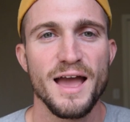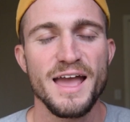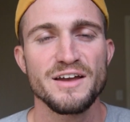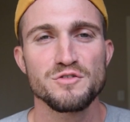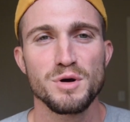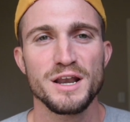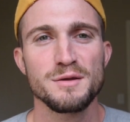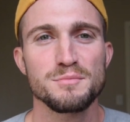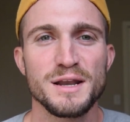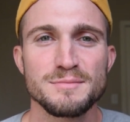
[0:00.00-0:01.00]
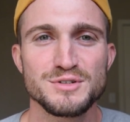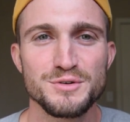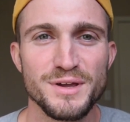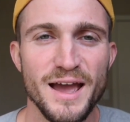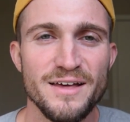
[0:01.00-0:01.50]
Hey everybody, my name's
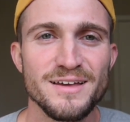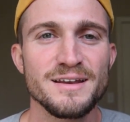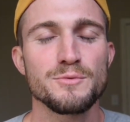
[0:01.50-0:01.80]
Luke Allen.